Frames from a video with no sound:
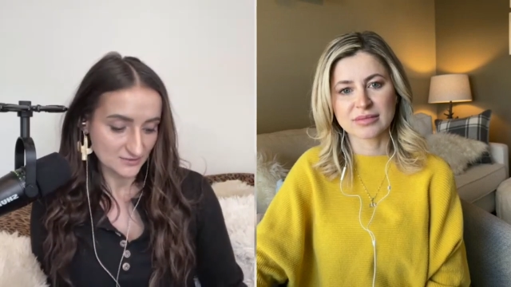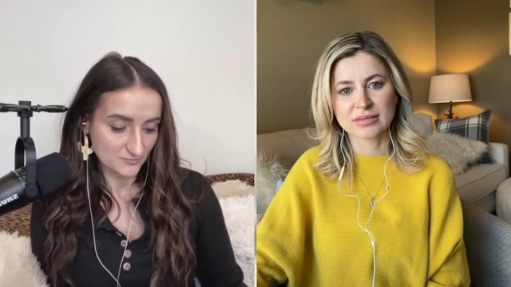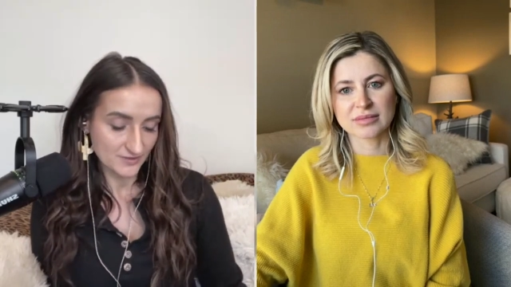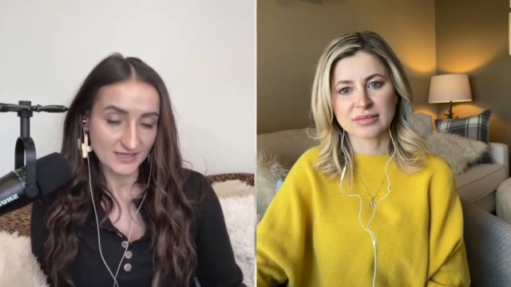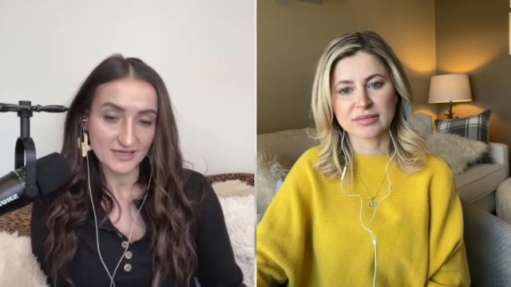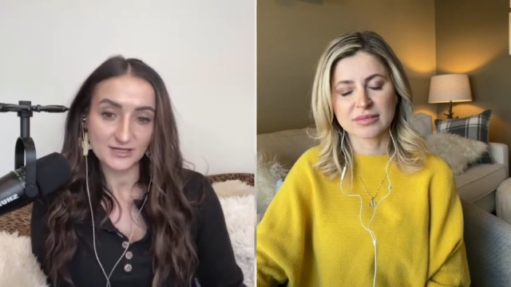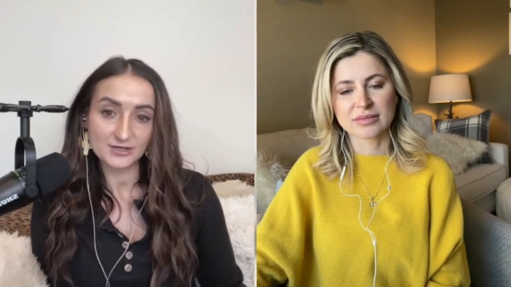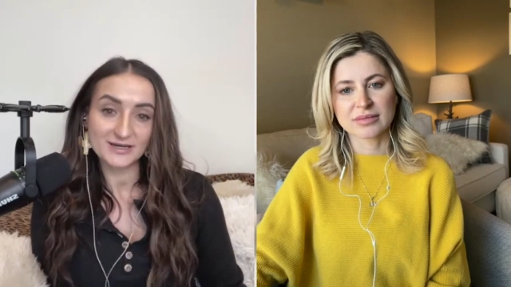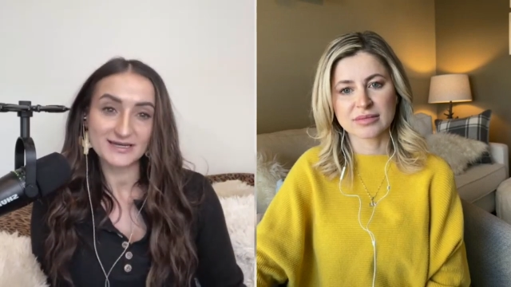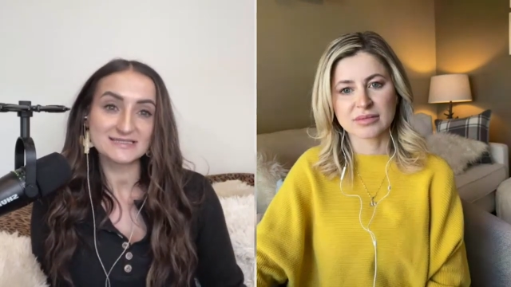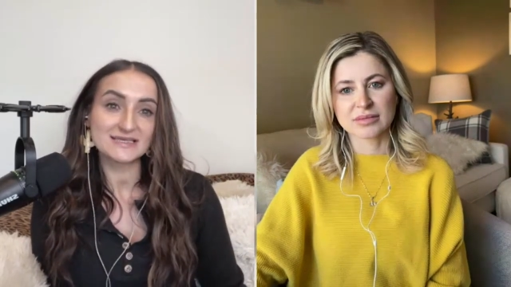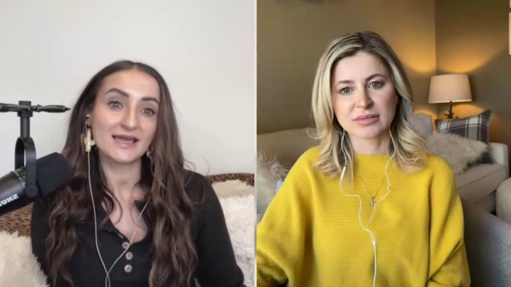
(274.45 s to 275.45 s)
Speaker 1: we get
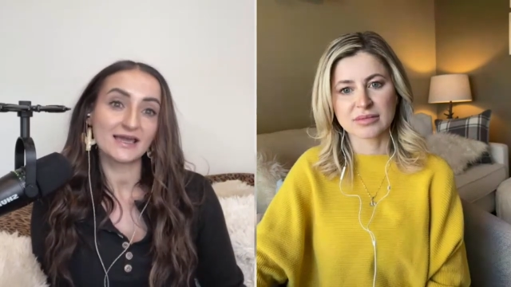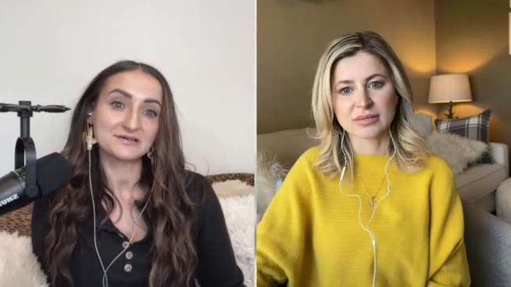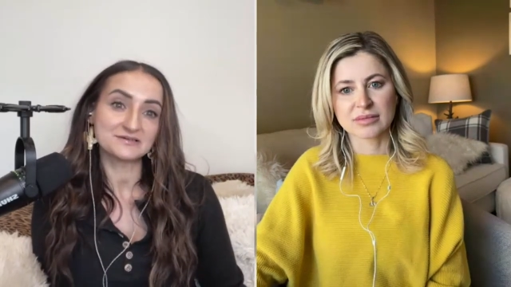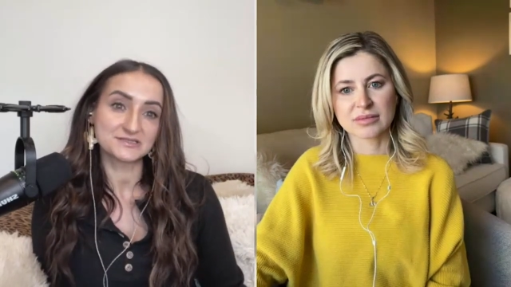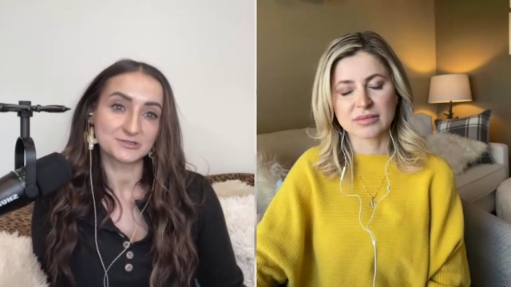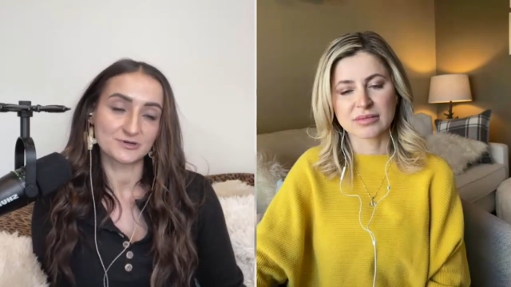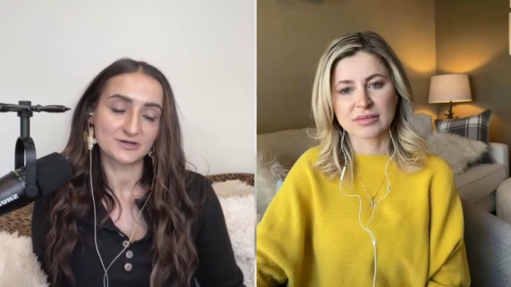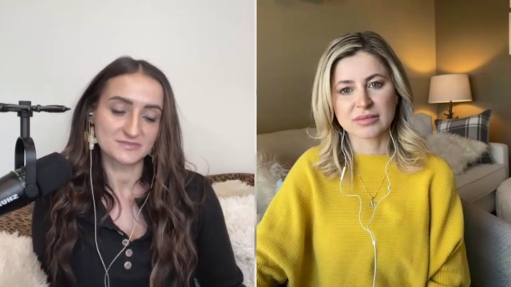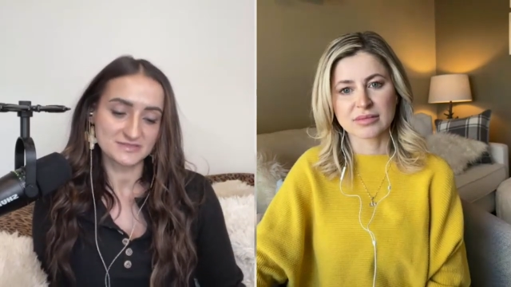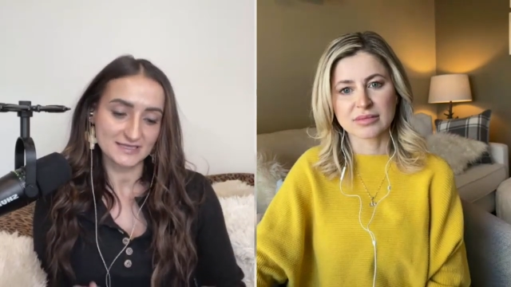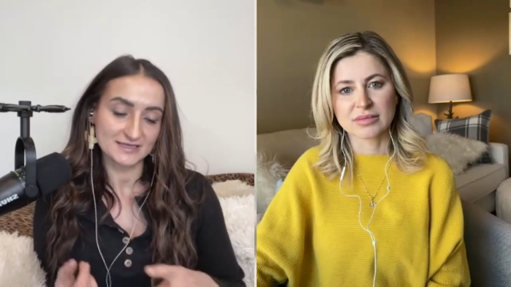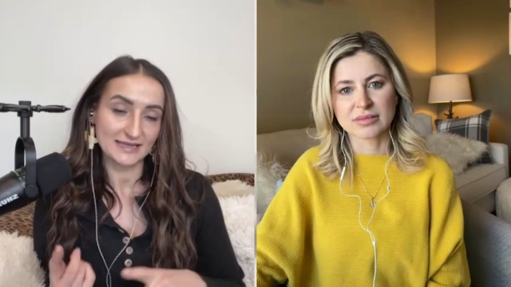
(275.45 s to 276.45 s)
crazy
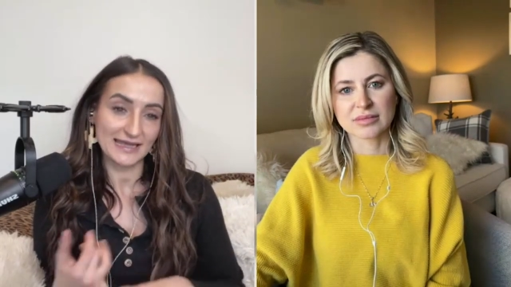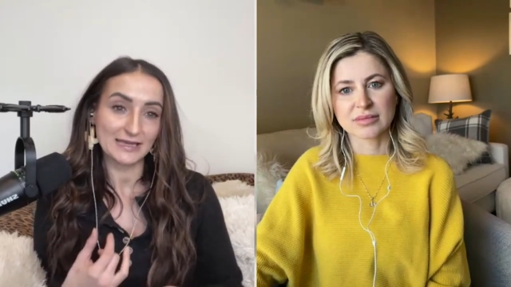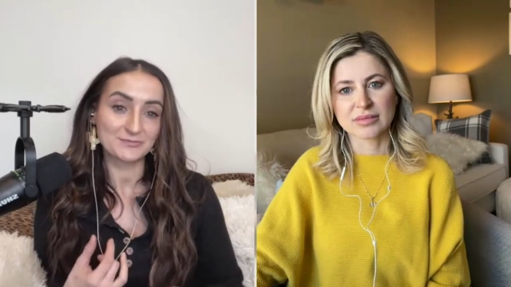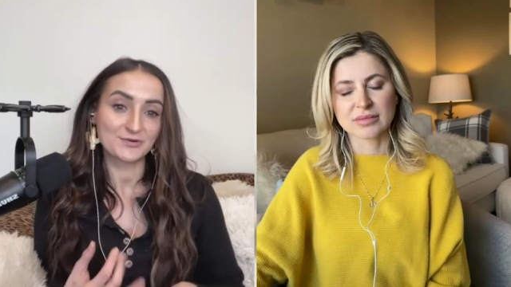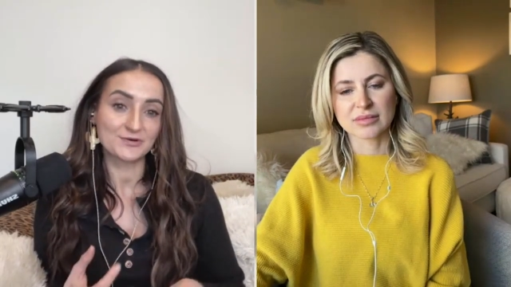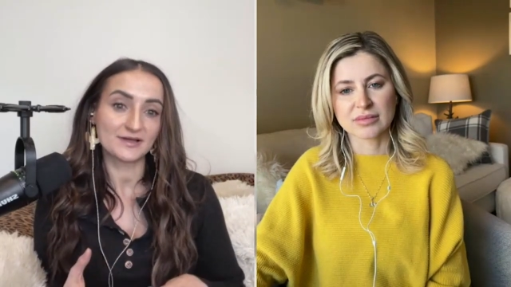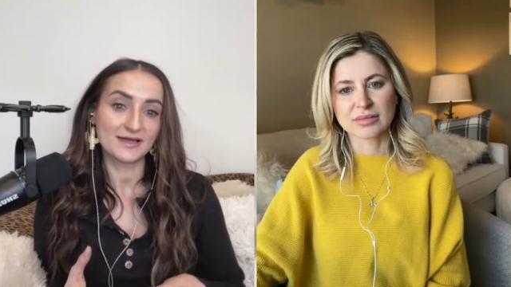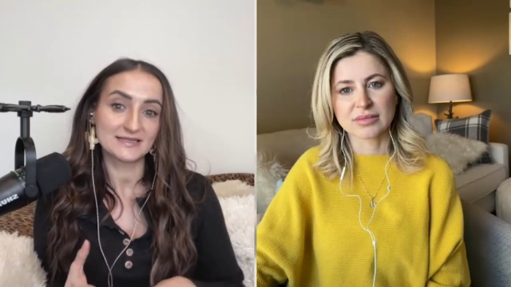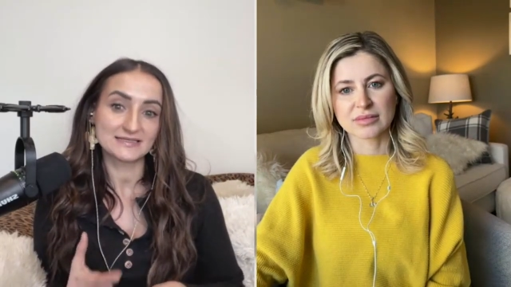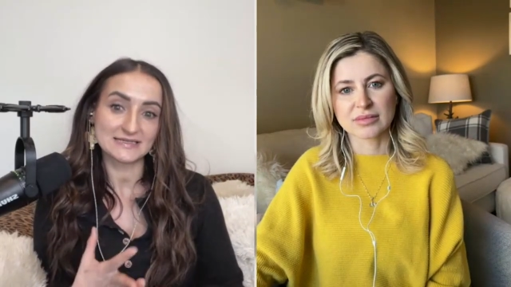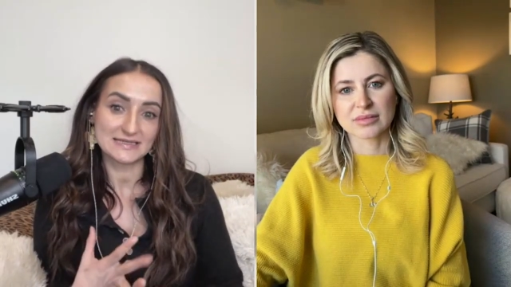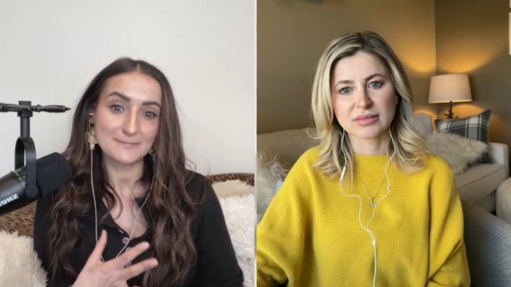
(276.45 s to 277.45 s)
hailstorms in april
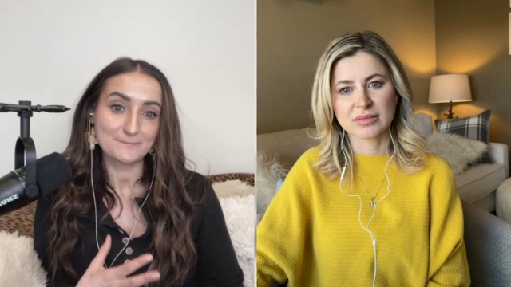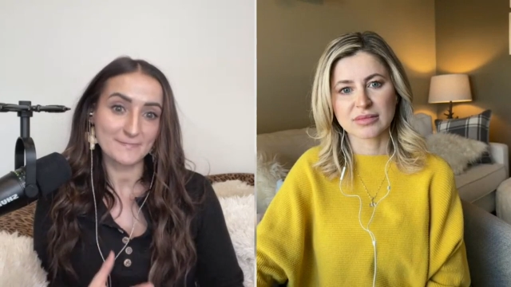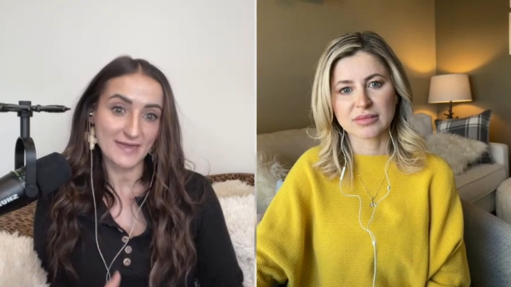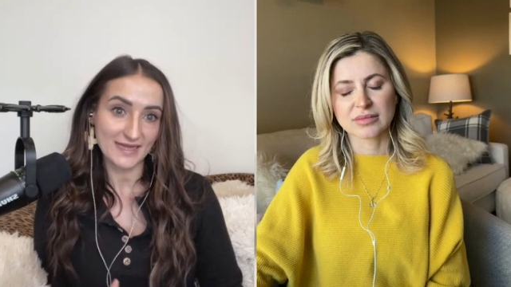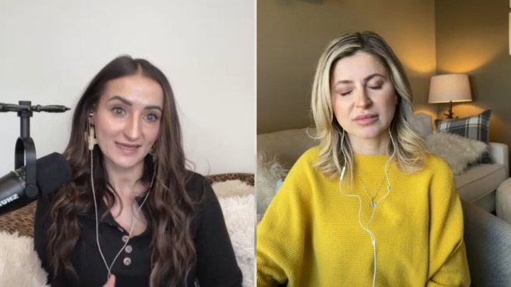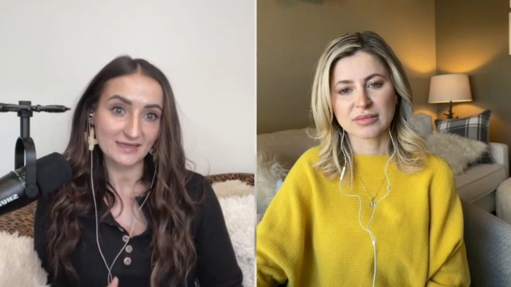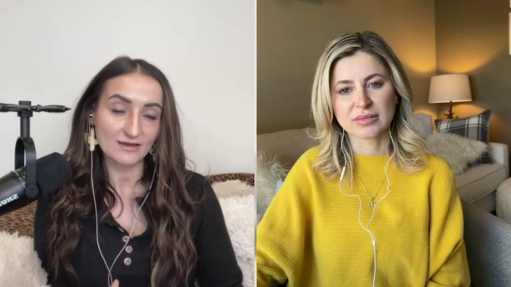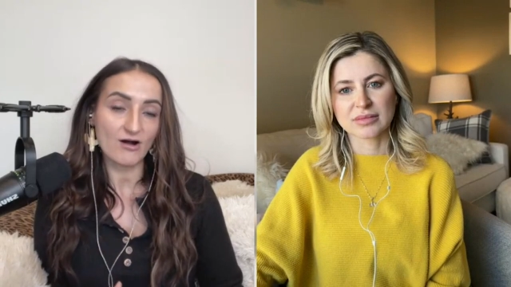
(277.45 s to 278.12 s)
and in may